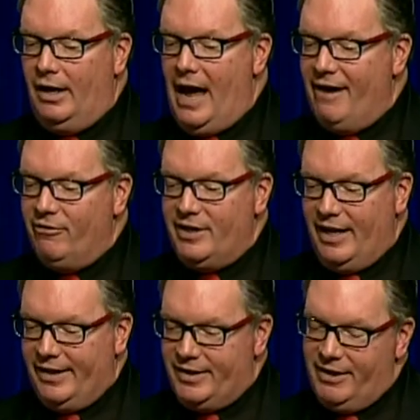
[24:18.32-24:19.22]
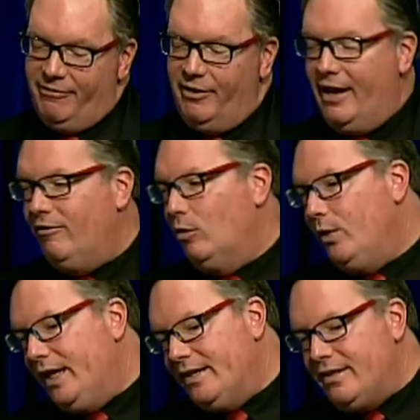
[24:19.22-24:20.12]
Every day is different. Every
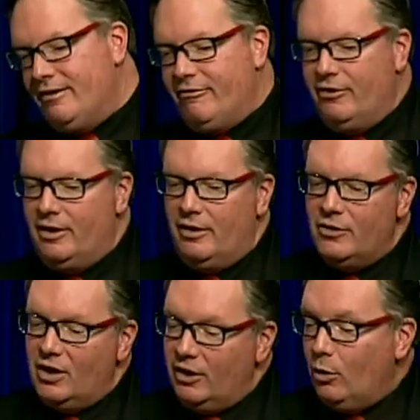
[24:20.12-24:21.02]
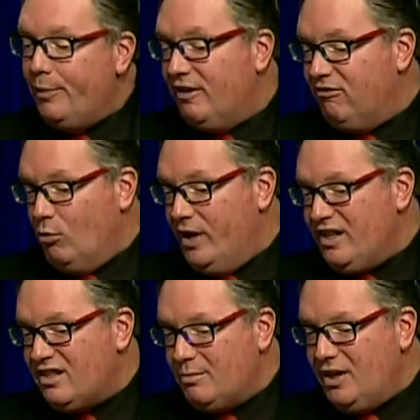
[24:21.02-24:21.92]
week is different. There's a little bit of
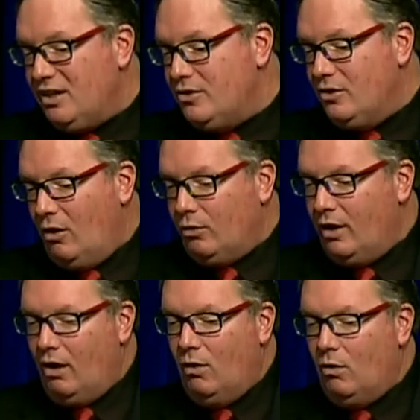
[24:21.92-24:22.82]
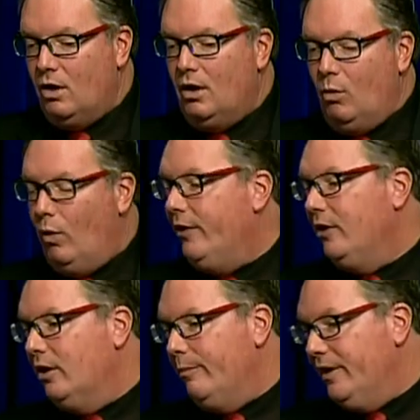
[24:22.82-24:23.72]
risk because you don't know where
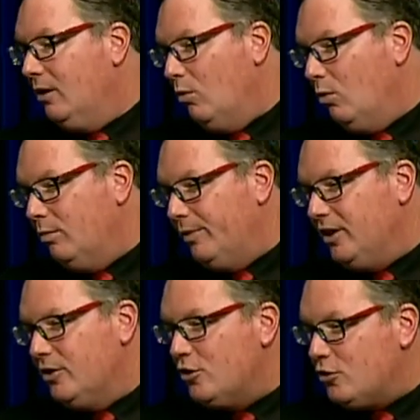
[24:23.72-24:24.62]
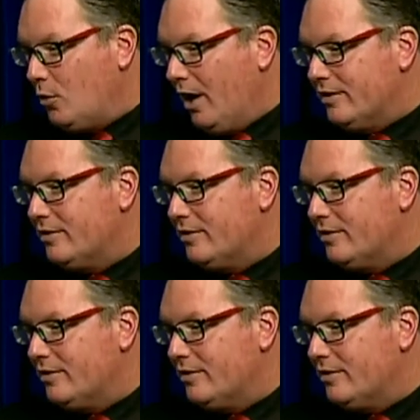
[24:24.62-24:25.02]
you're going to be, but you just trust.